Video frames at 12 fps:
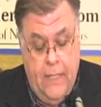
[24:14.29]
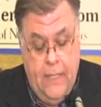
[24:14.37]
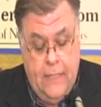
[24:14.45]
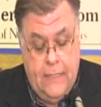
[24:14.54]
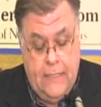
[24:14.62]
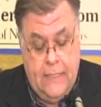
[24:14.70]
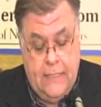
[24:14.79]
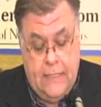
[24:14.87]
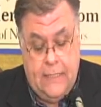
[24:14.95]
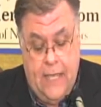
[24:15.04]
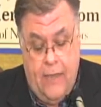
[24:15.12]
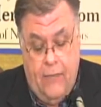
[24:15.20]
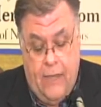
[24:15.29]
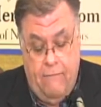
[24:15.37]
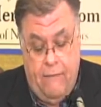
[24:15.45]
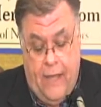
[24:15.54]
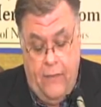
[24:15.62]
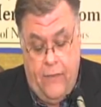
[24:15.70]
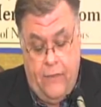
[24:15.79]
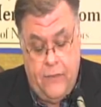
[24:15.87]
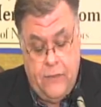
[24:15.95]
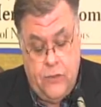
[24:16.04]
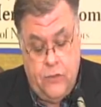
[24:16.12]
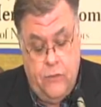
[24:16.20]
Since his death, I found that
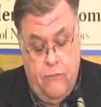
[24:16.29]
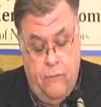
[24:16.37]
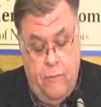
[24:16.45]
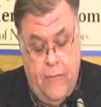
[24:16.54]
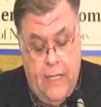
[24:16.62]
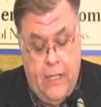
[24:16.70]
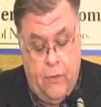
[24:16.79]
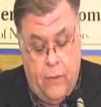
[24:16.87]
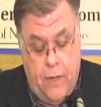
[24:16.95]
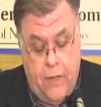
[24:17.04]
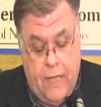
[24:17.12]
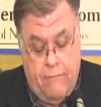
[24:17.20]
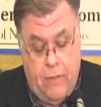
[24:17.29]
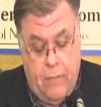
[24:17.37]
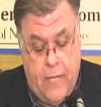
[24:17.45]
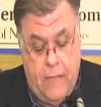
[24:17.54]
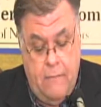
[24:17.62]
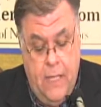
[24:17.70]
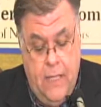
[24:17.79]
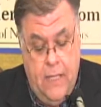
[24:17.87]
this is true for many career Navy men.